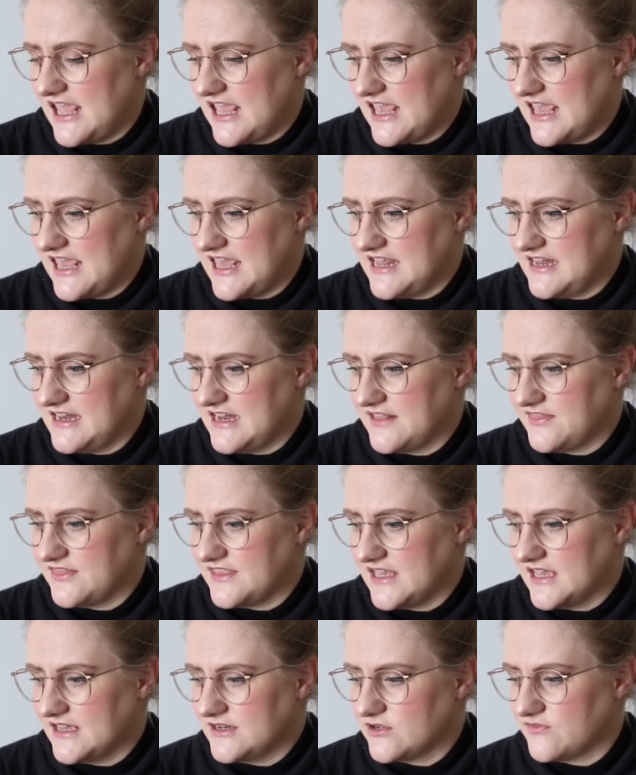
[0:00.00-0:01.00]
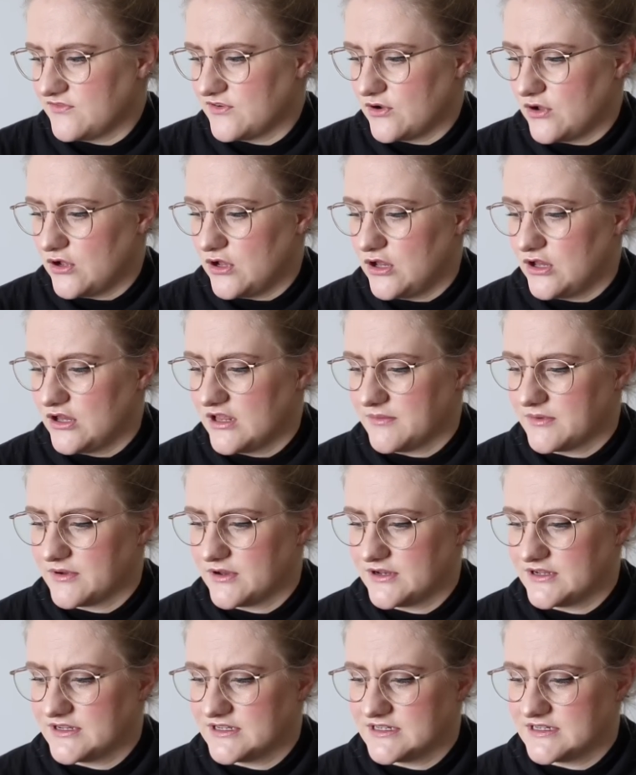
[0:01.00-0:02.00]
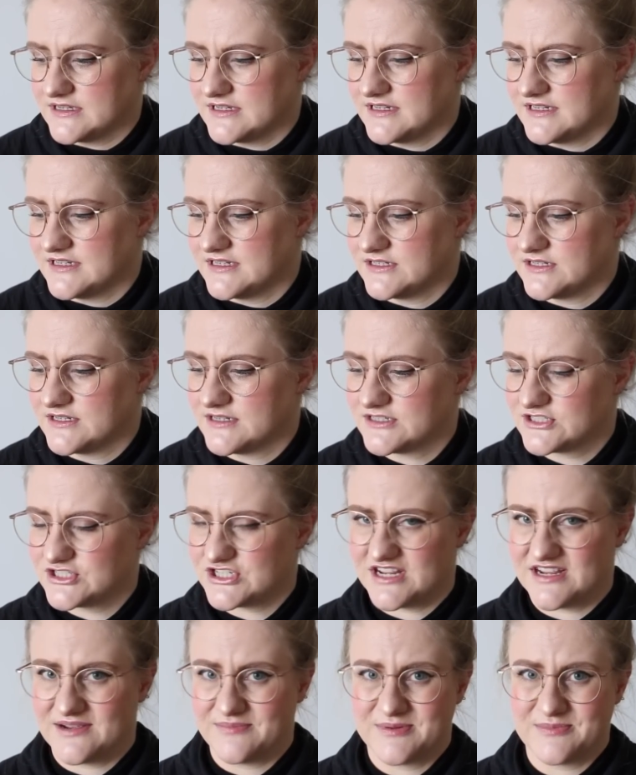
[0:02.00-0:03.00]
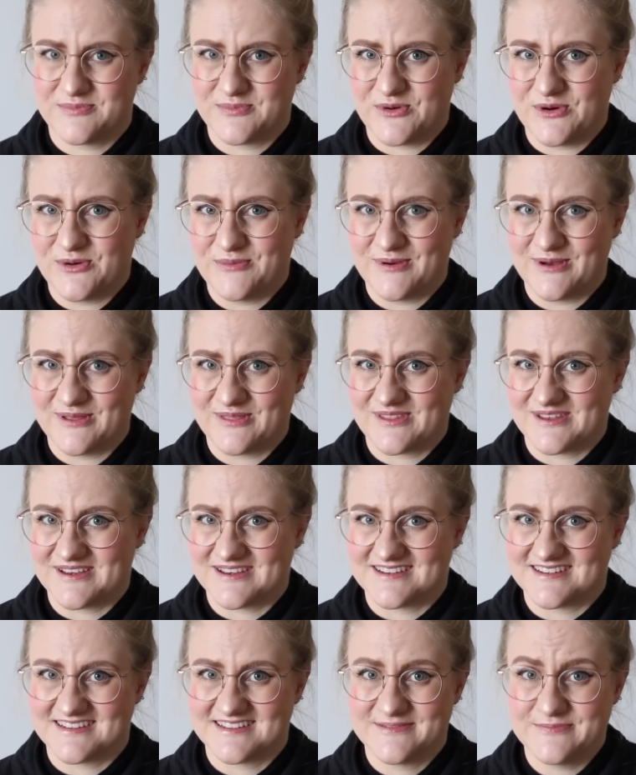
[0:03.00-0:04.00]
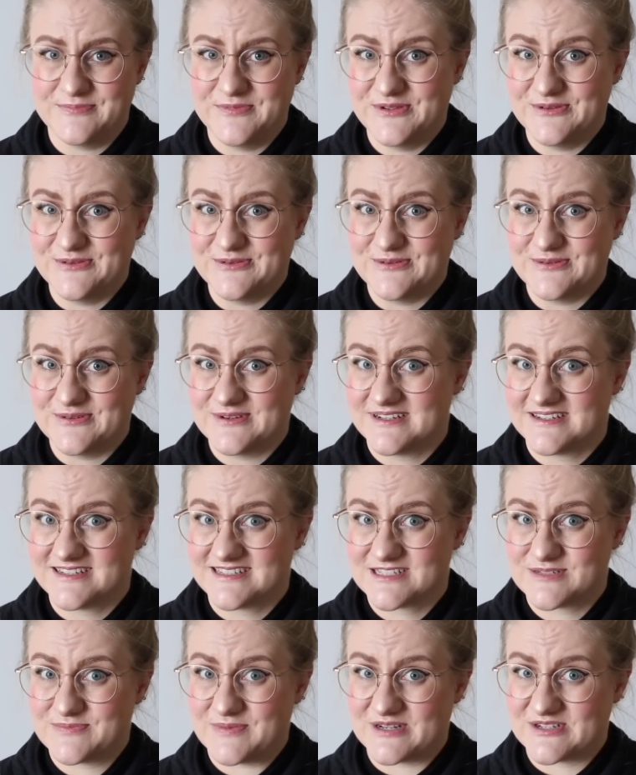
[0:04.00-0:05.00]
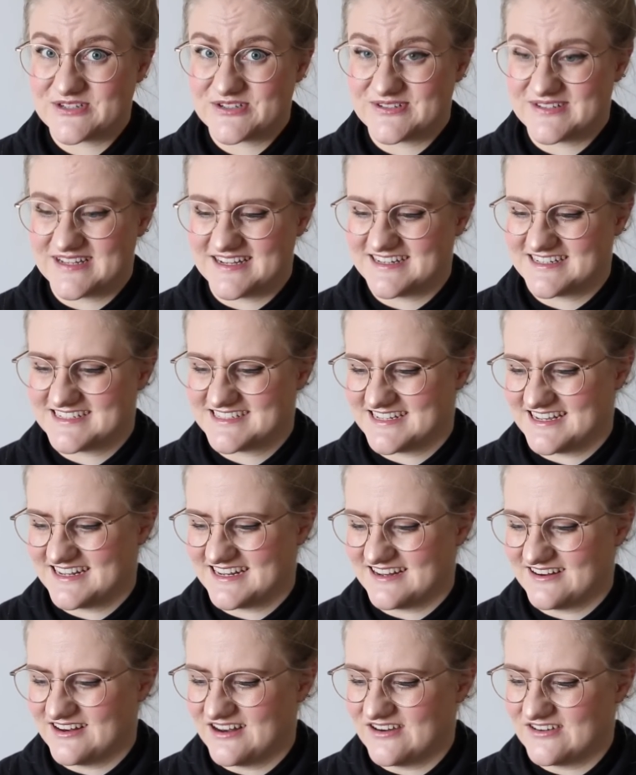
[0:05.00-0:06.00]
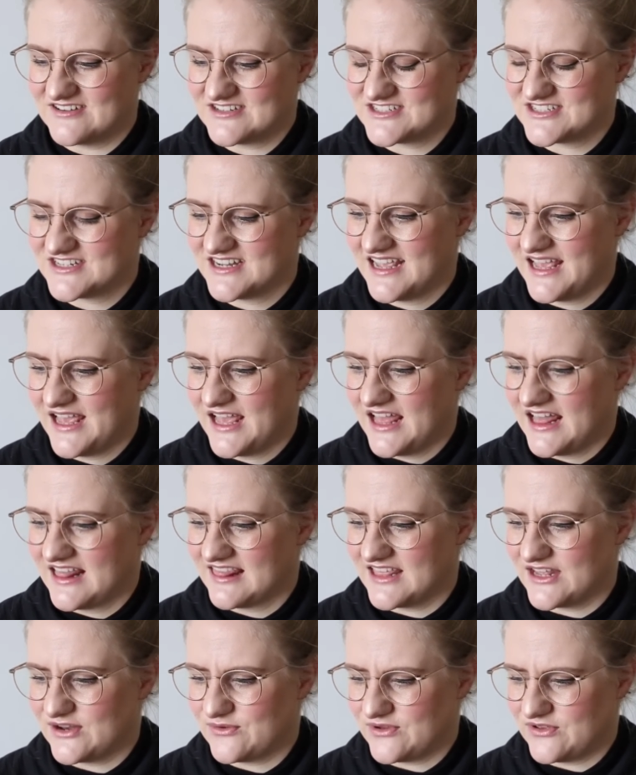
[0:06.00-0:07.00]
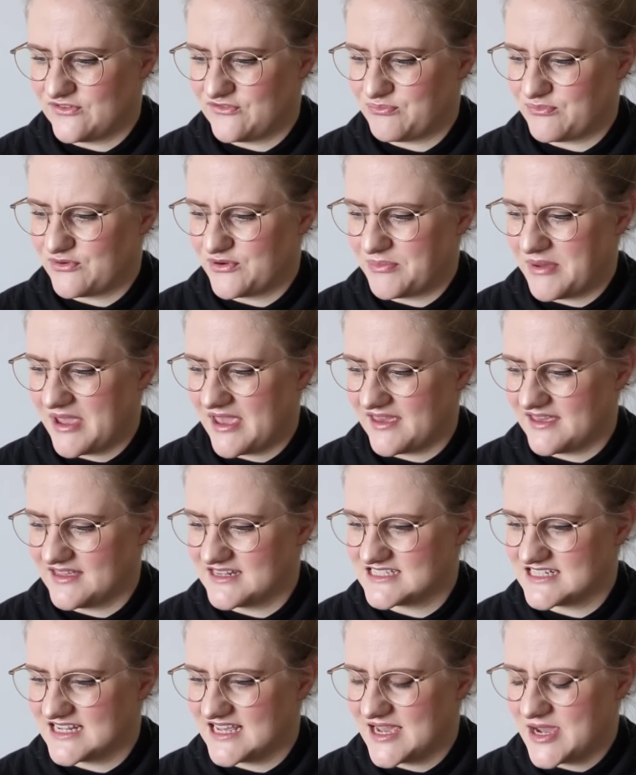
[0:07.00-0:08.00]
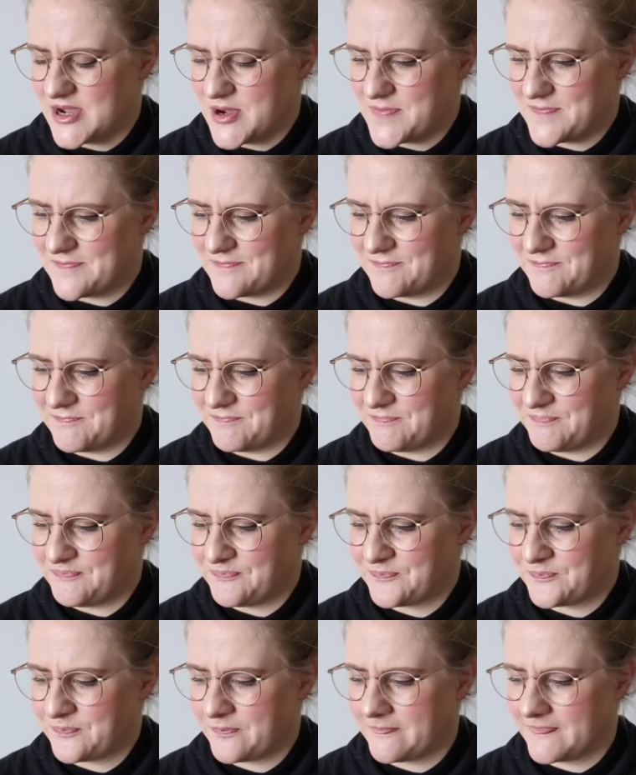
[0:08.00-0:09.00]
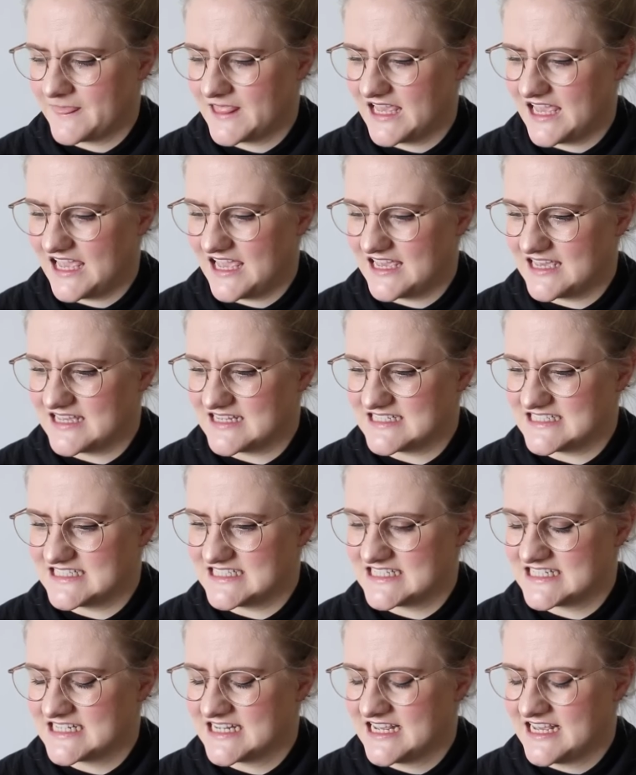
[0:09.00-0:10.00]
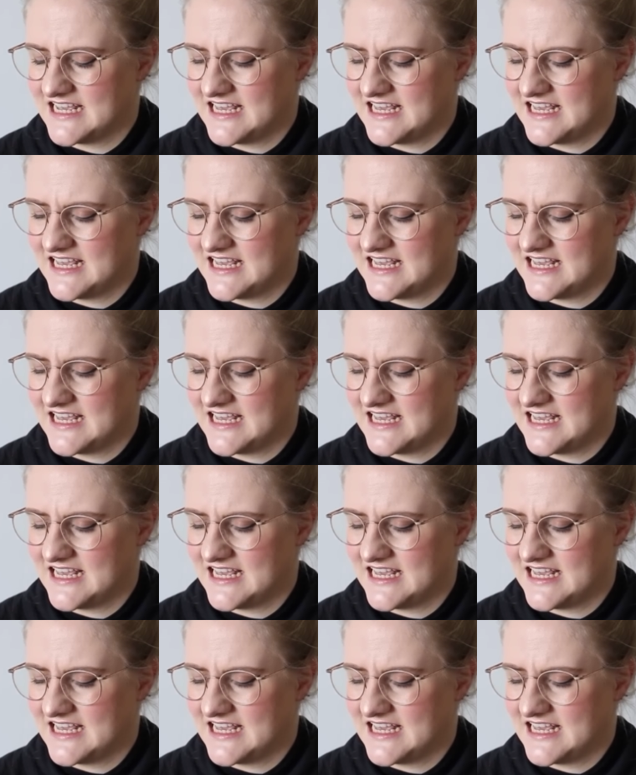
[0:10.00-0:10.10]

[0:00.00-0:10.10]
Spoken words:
And at the end of it all, I'm gonna share a bit more about the new special and exciting launch that we've prepared. And